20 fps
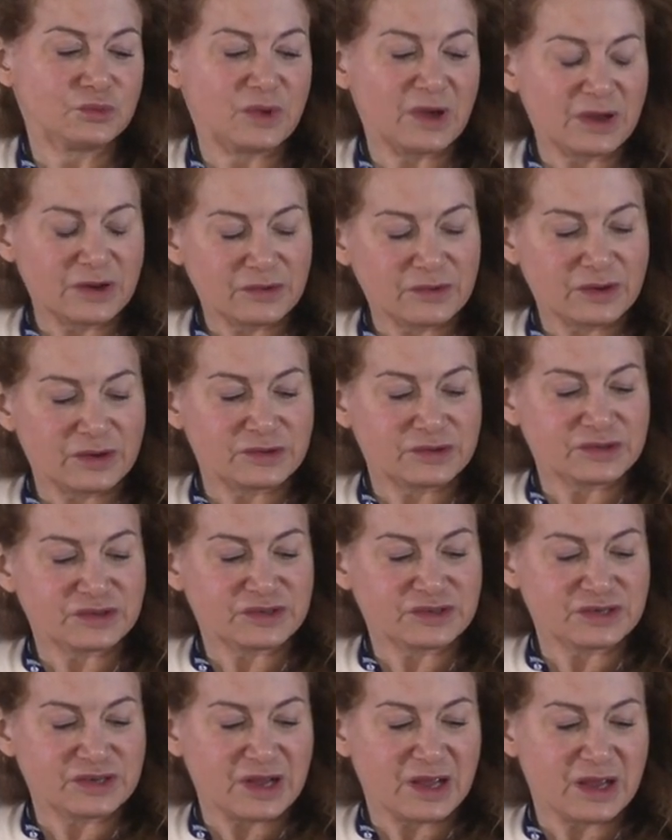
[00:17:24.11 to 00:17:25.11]
better
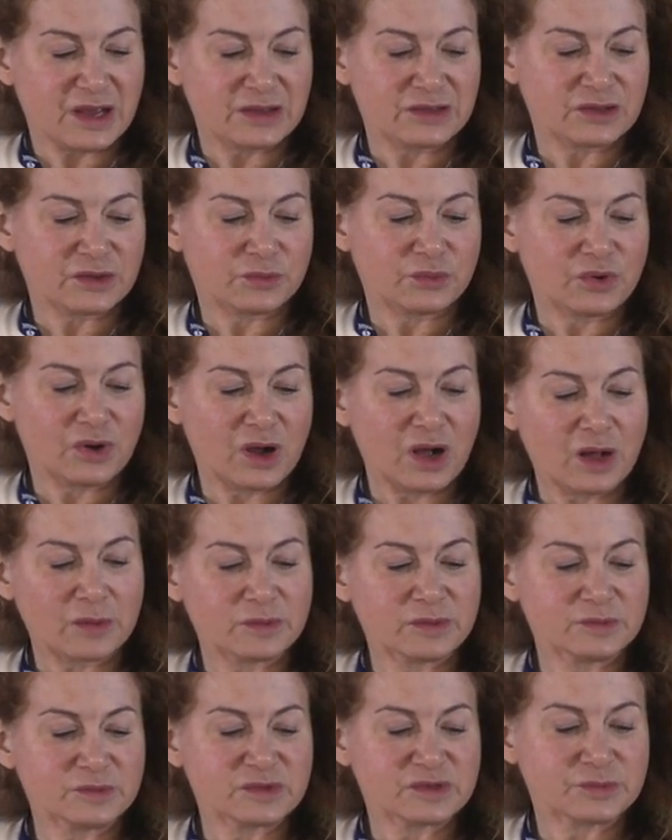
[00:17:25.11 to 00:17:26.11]
understand the
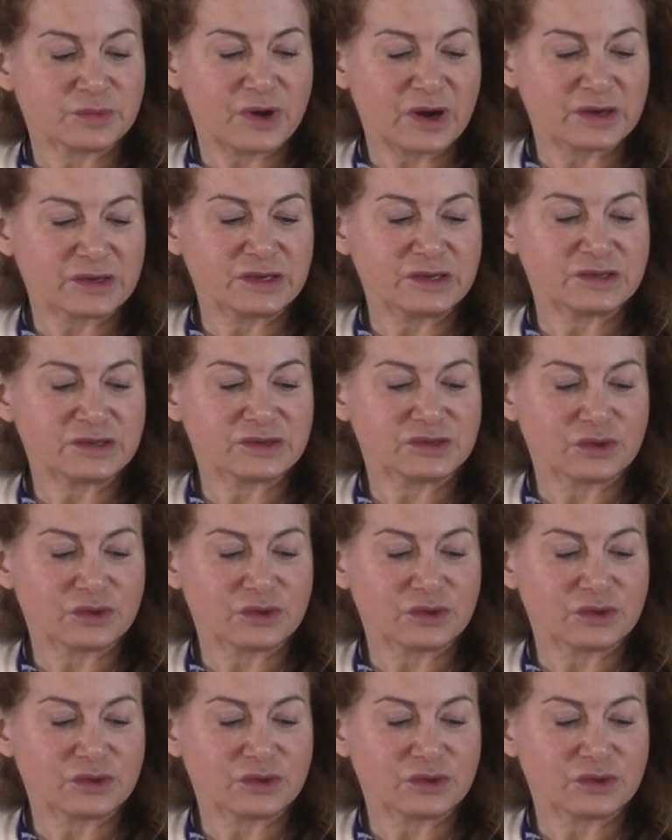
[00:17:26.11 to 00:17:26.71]
problems pregnant